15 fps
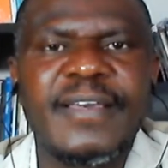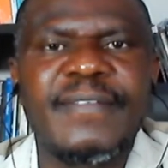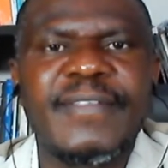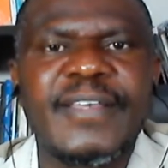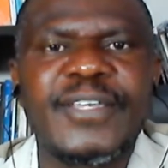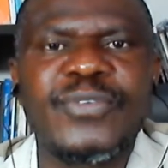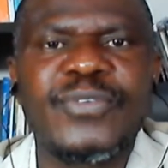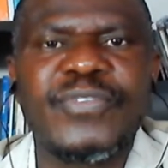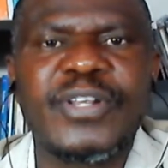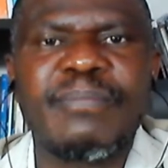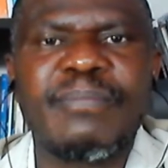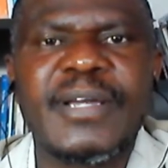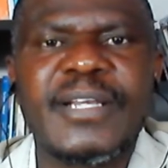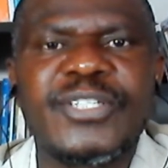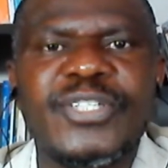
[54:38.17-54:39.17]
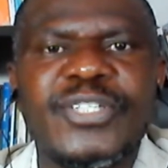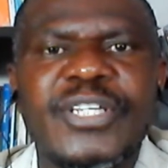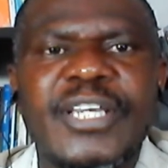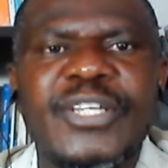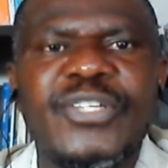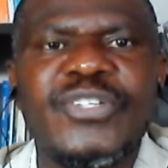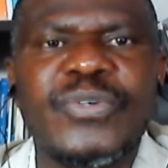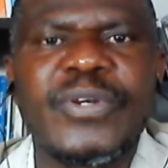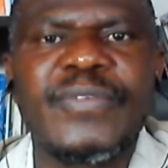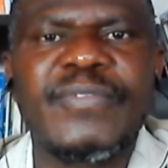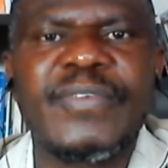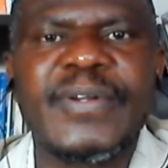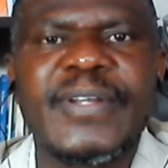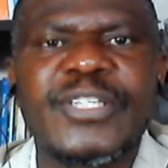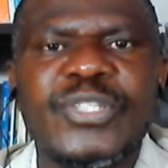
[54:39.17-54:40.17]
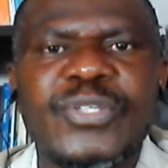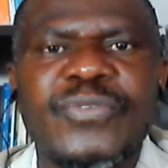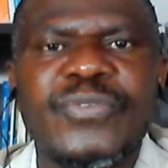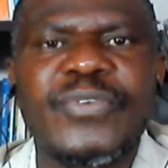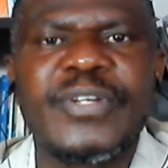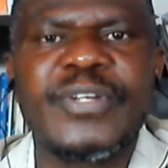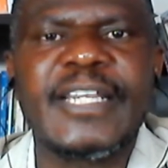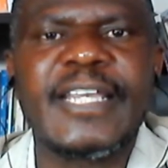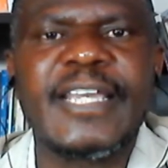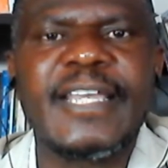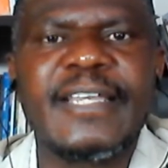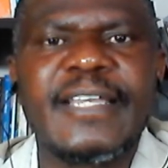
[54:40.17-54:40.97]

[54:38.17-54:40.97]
Thank you very much. Enjoy the rest of your day.